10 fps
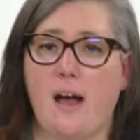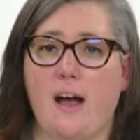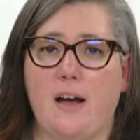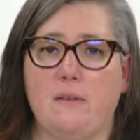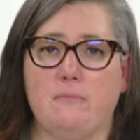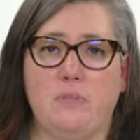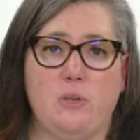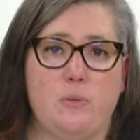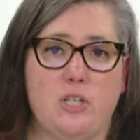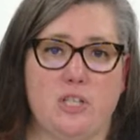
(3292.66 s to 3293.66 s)
Um,
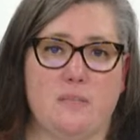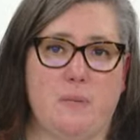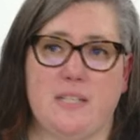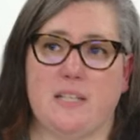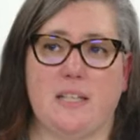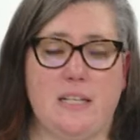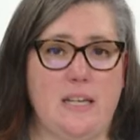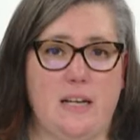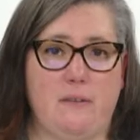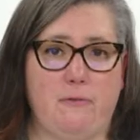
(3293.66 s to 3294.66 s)
you would just basically
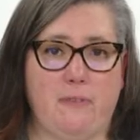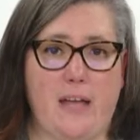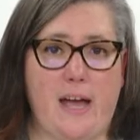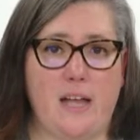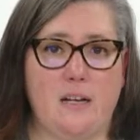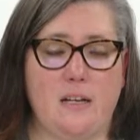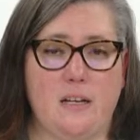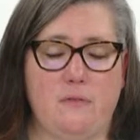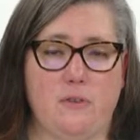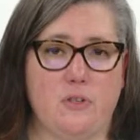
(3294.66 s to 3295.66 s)
knit it flat
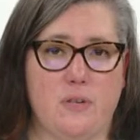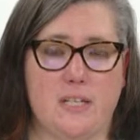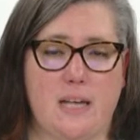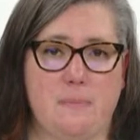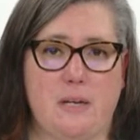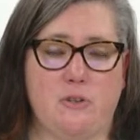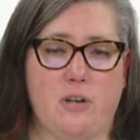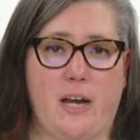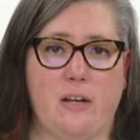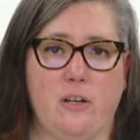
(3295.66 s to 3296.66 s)
if you're doing a top-down
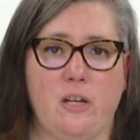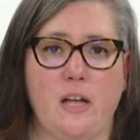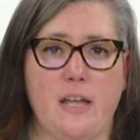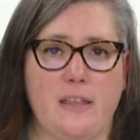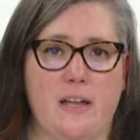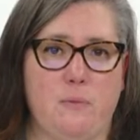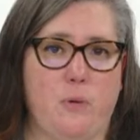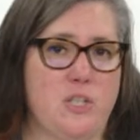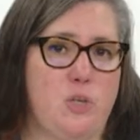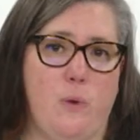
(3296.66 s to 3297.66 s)
triangle, and then
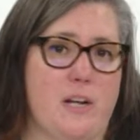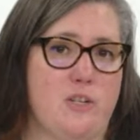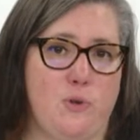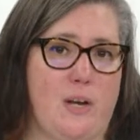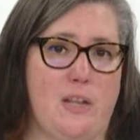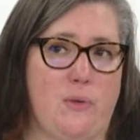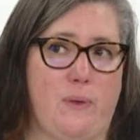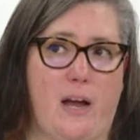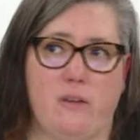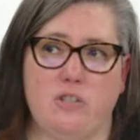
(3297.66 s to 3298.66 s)
once you want to join in the
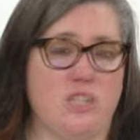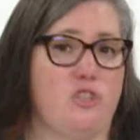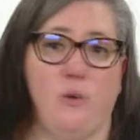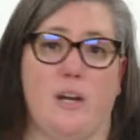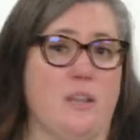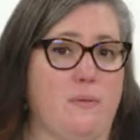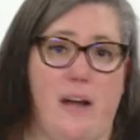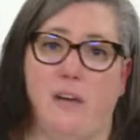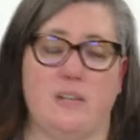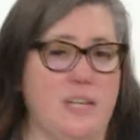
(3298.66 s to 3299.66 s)
round, just join in the
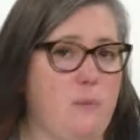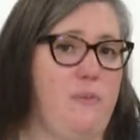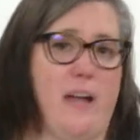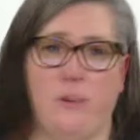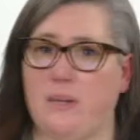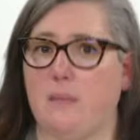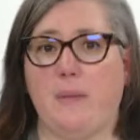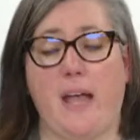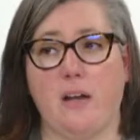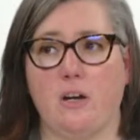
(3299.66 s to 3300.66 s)
round and keep following the
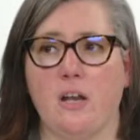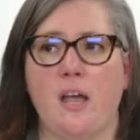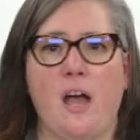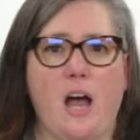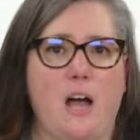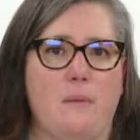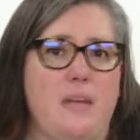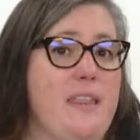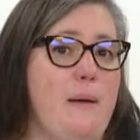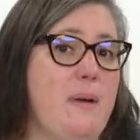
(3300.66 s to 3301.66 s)
pattern. Um,
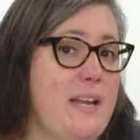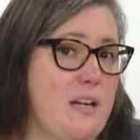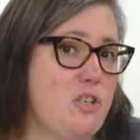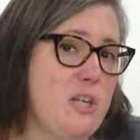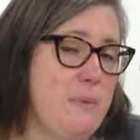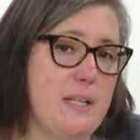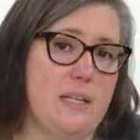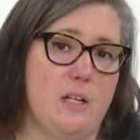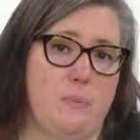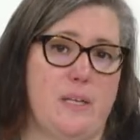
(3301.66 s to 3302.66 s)
and that might actually be a
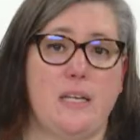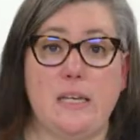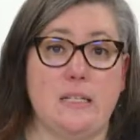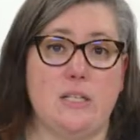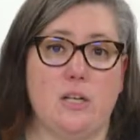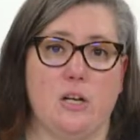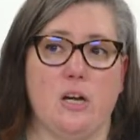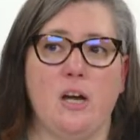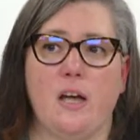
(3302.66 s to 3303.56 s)
little bit easier